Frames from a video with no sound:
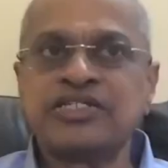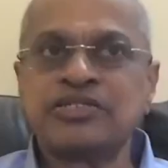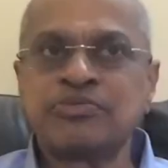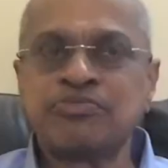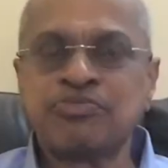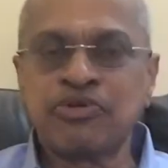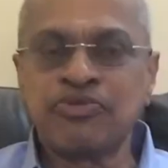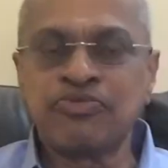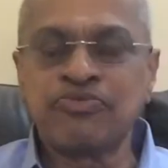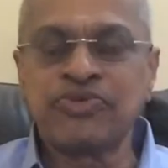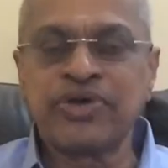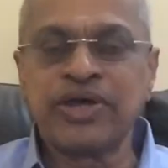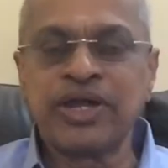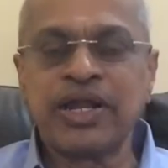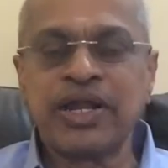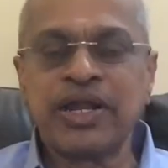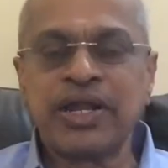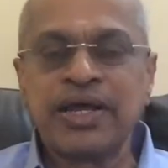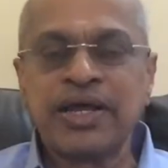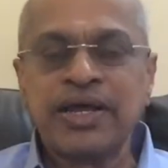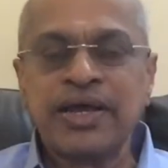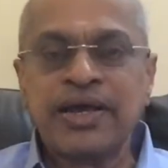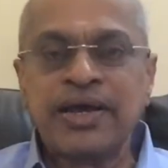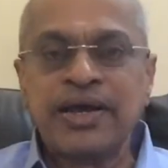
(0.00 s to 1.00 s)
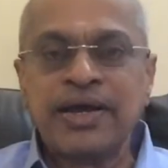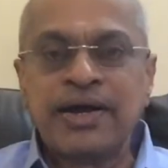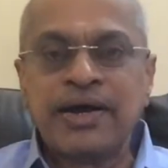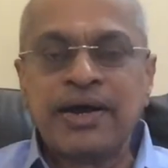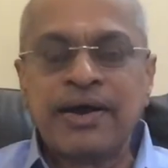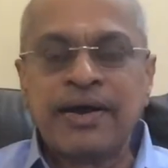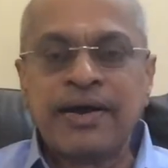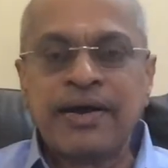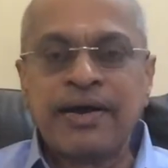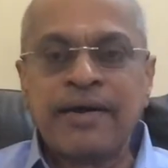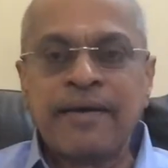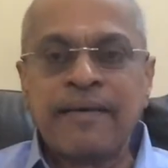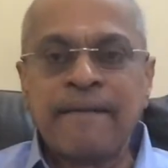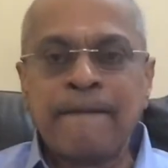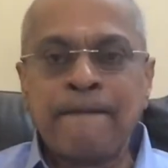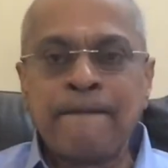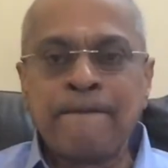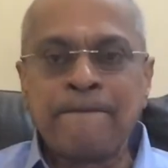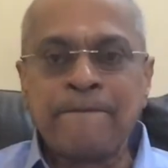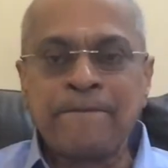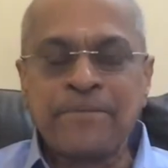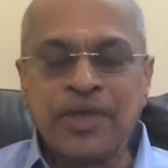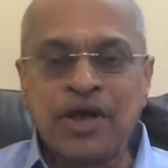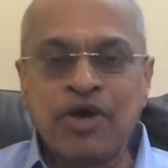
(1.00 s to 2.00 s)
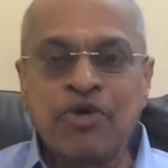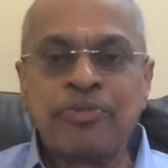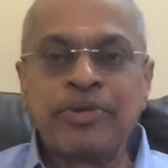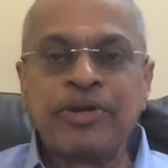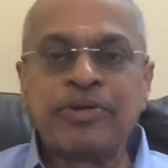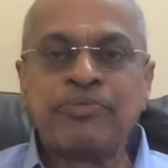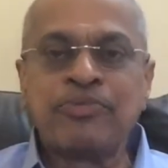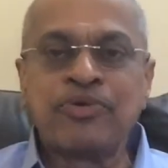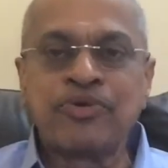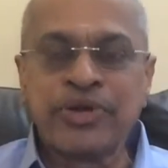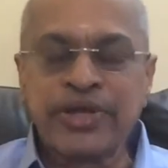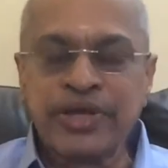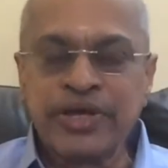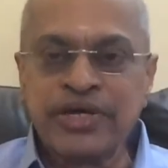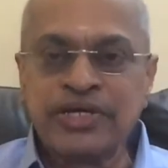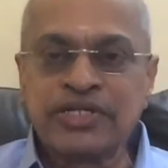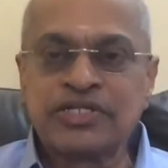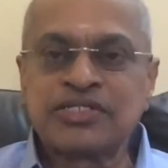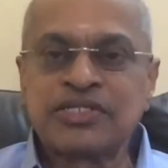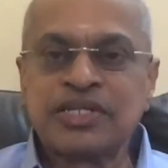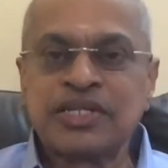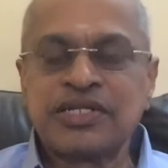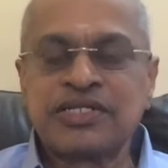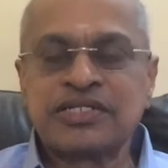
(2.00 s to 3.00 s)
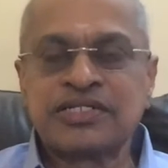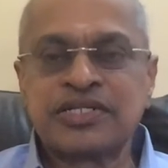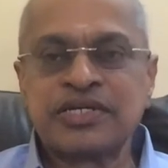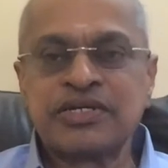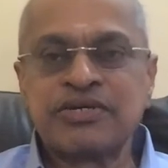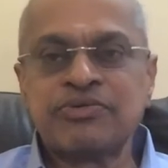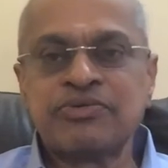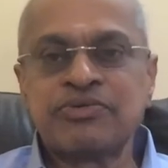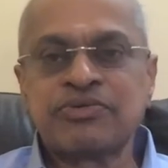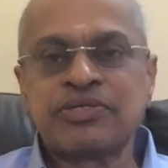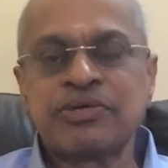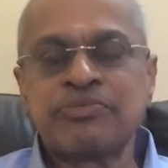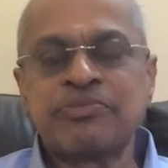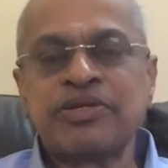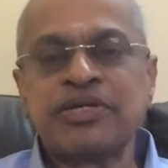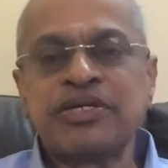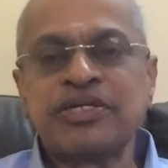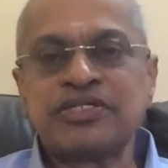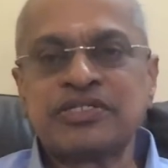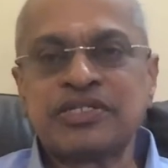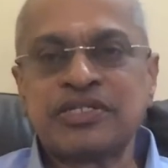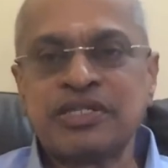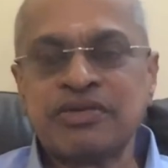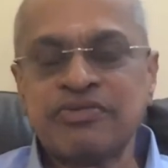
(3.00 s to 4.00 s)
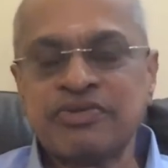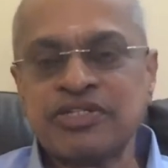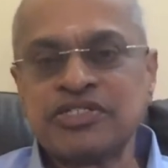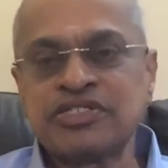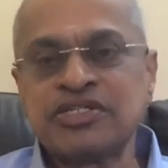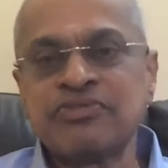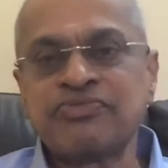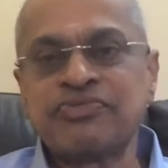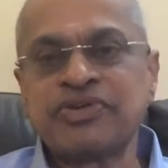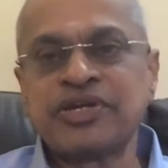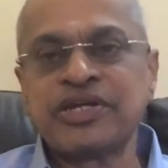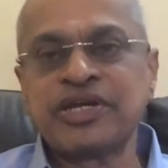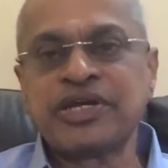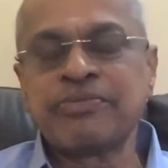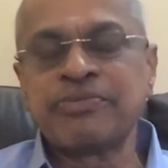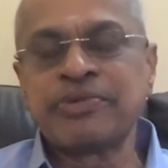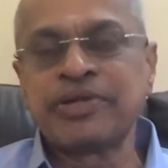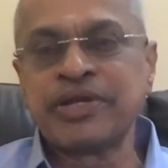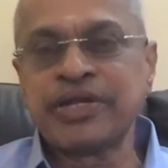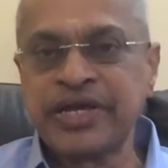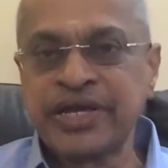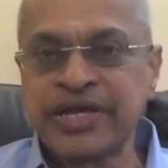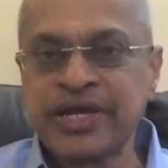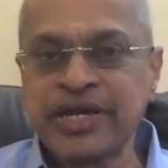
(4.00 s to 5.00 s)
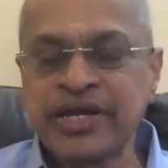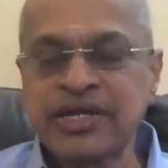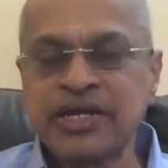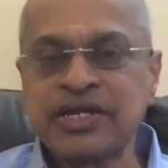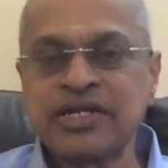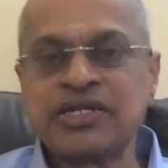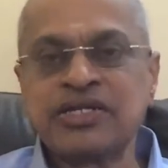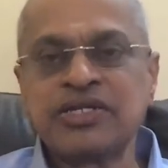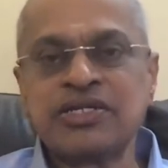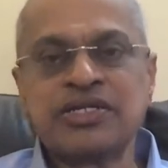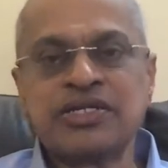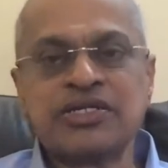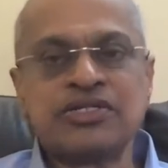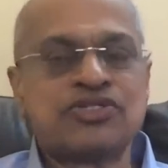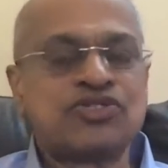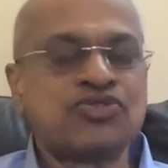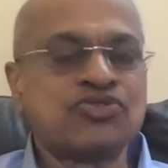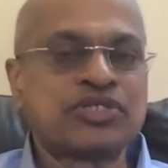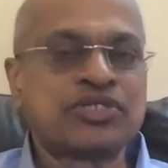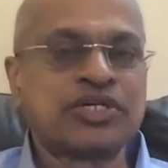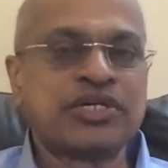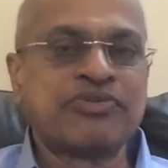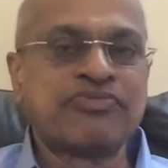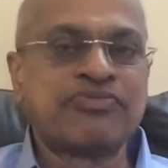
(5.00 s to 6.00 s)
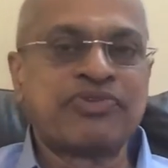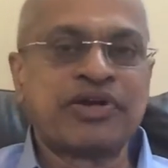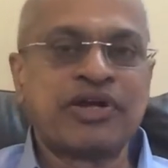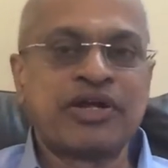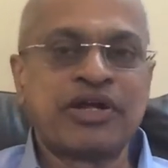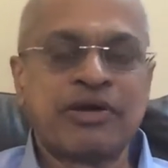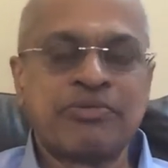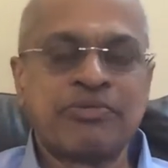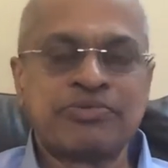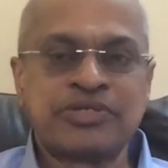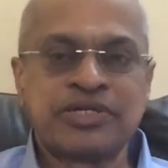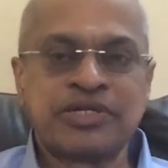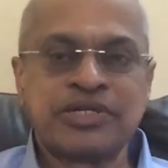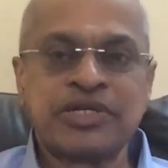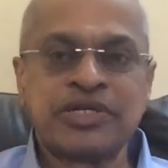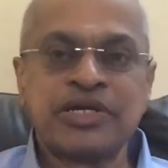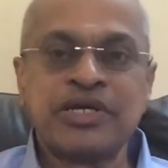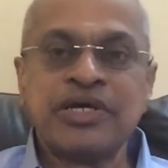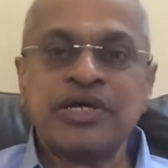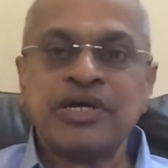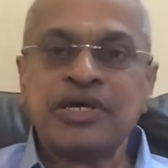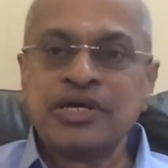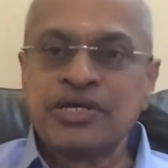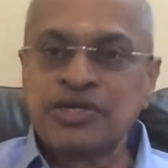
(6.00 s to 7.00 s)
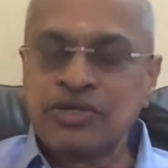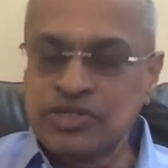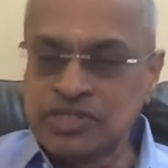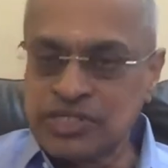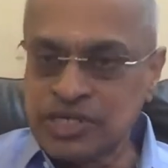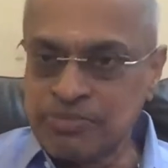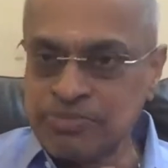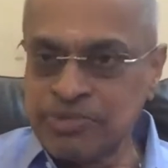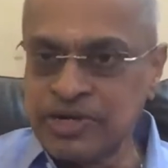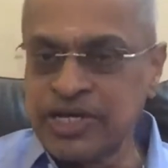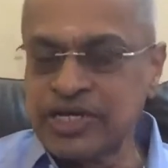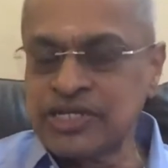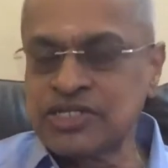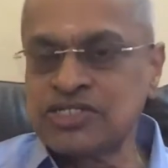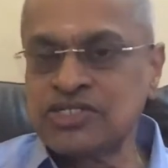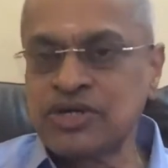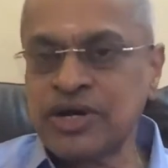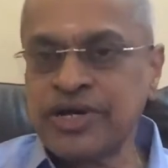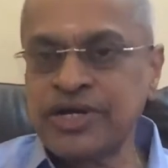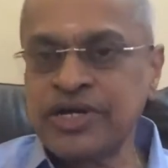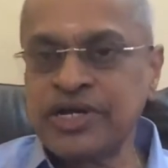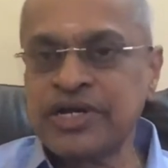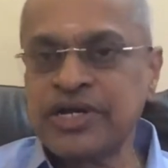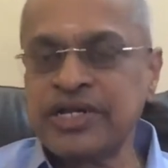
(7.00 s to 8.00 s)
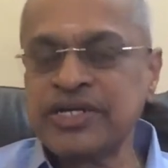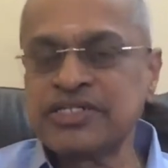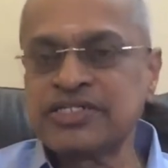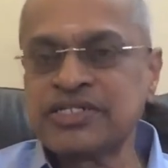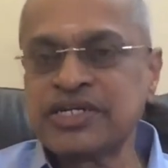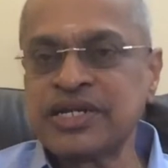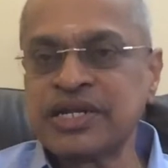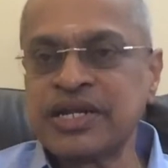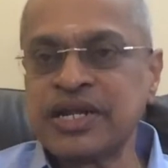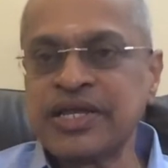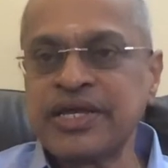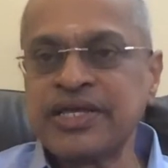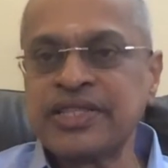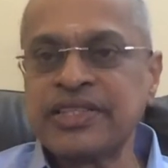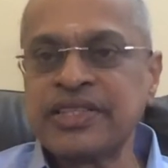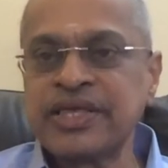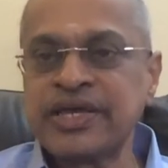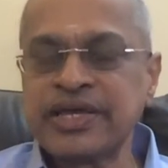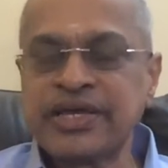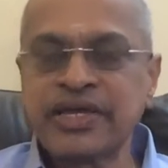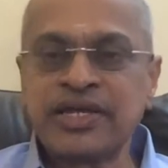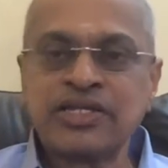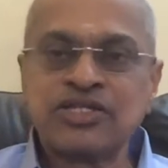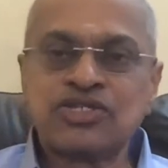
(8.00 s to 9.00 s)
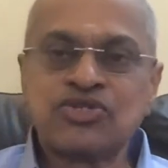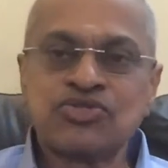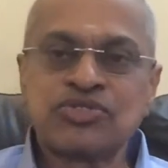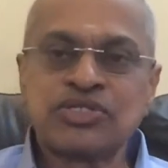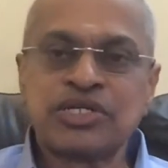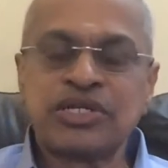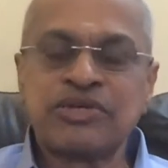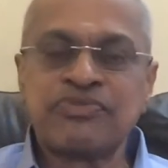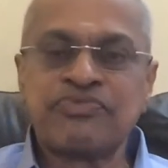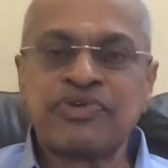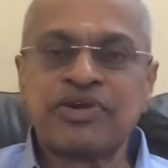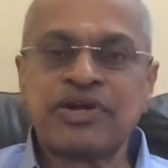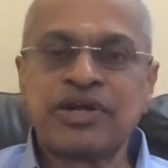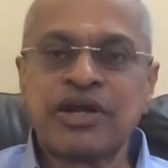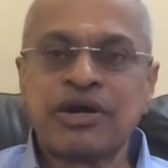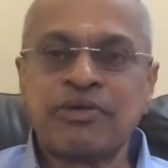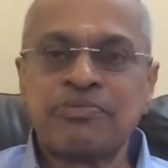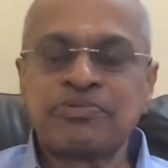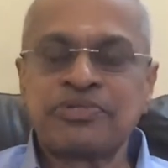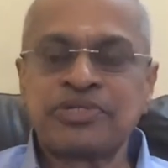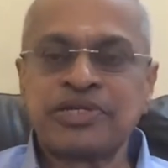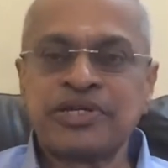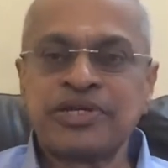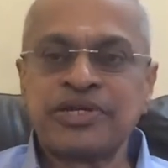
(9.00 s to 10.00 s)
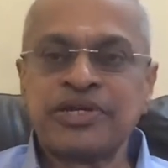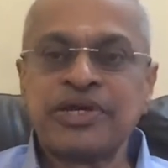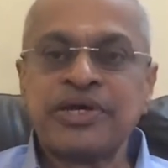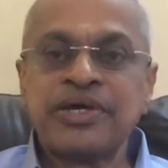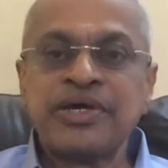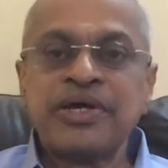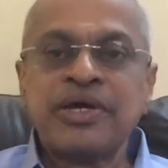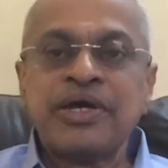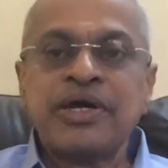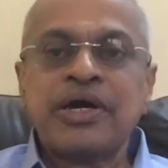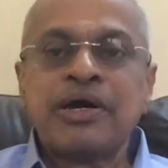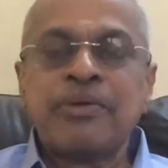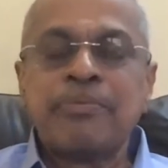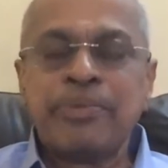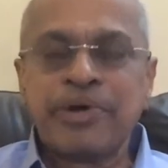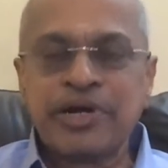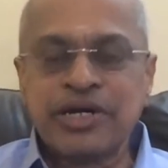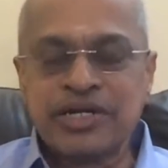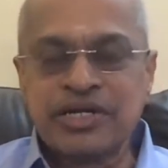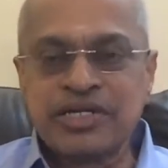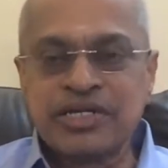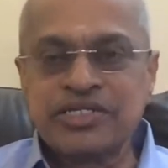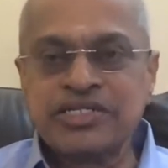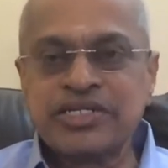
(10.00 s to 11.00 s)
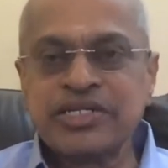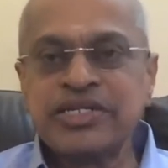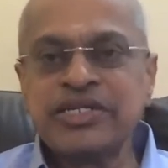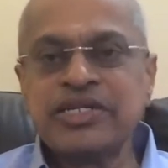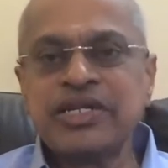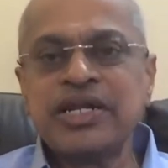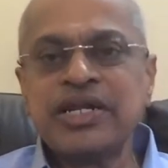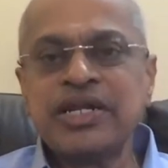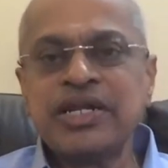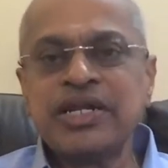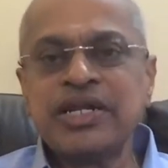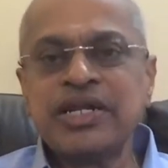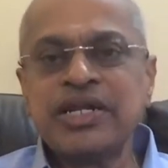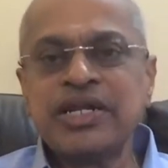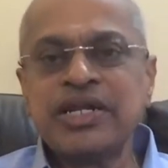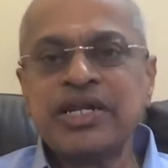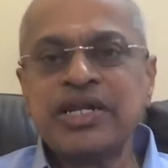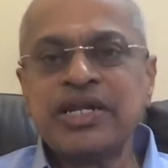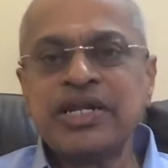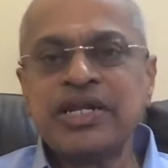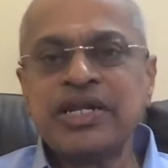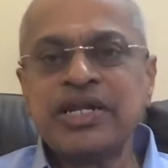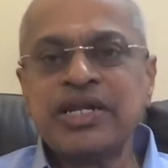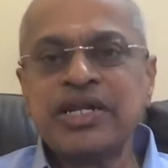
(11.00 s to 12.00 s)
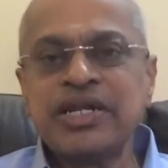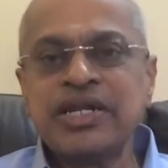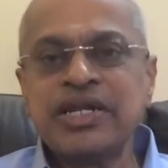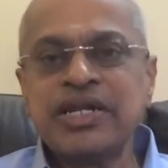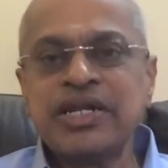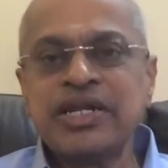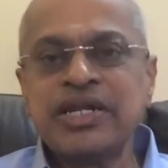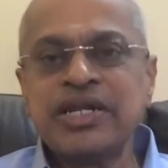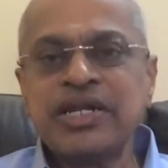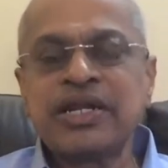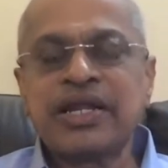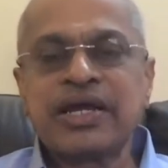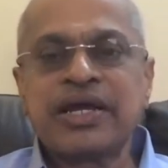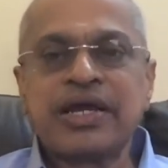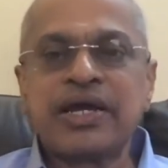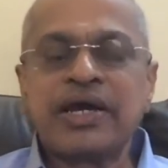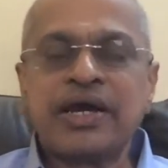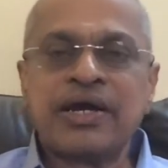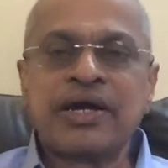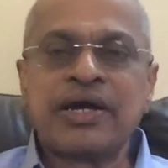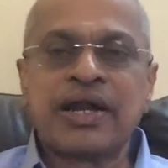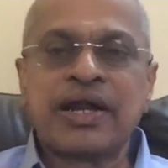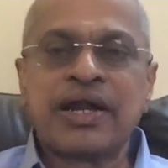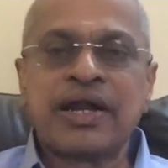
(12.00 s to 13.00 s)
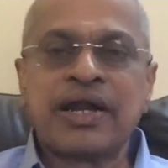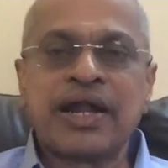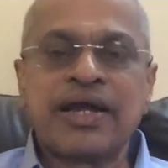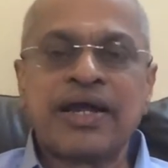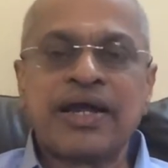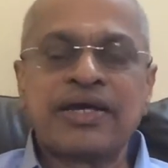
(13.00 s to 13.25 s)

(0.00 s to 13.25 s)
profile. How many more years? Let's say somebody is in the verge of retirement, he can choose a different option. If somebody has joined recently, they can choose a different option. But general class would be